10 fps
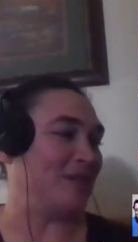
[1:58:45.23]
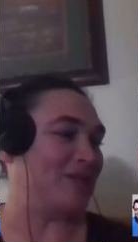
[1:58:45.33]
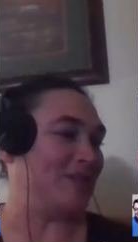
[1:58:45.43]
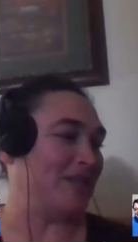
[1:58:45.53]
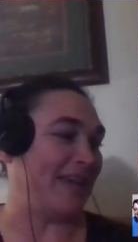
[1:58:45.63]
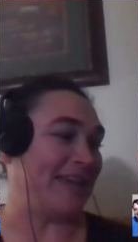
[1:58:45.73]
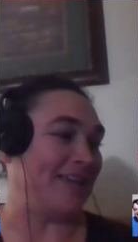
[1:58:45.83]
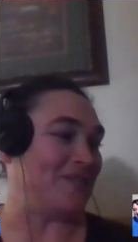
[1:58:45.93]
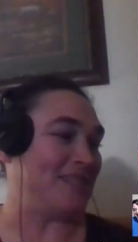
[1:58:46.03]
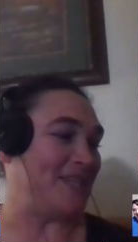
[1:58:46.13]
me. She like
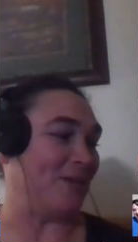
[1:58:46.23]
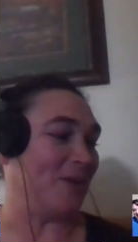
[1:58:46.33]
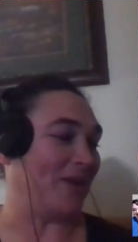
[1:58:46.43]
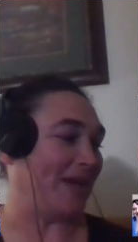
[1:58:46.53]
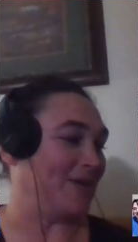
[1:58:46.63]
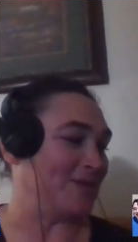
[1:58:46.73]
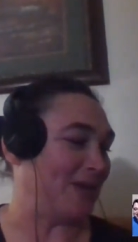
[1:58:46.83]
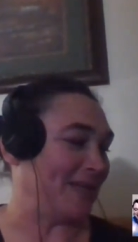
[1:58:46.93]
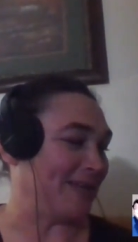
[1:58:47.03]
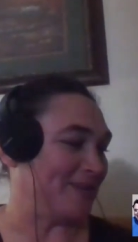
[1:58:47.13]
gives zero cares
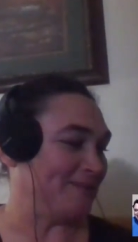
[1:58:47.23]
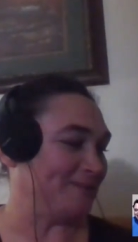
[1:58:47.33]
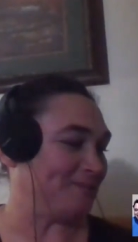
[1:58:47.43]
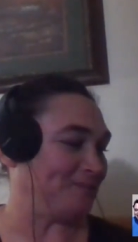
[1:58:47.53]
right now.